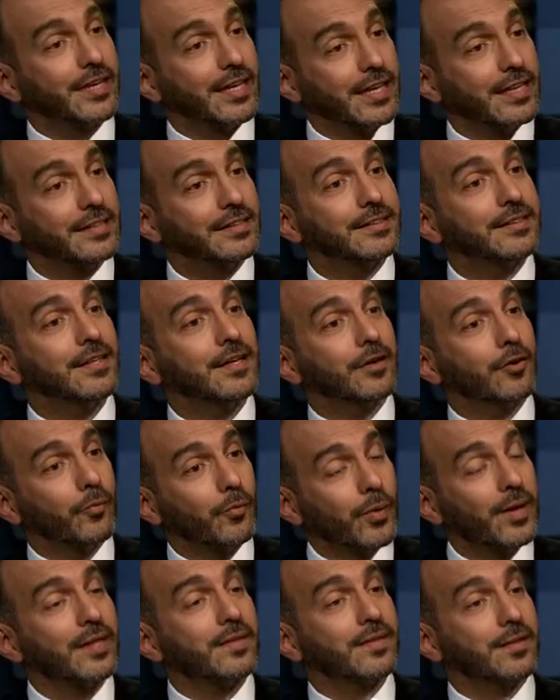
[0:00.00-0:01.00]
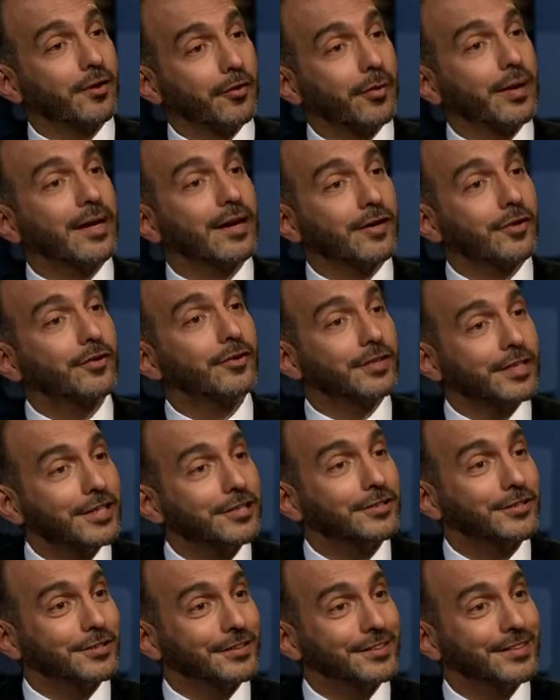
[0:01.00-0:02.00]
kids with rare
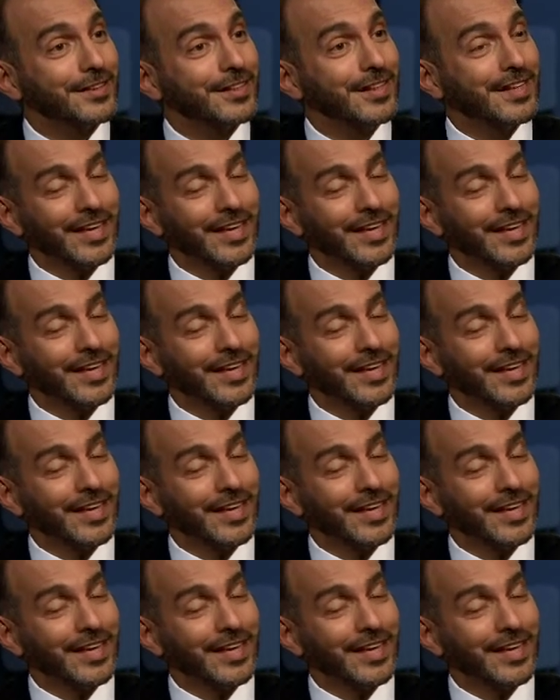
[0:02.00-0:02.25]
conditions.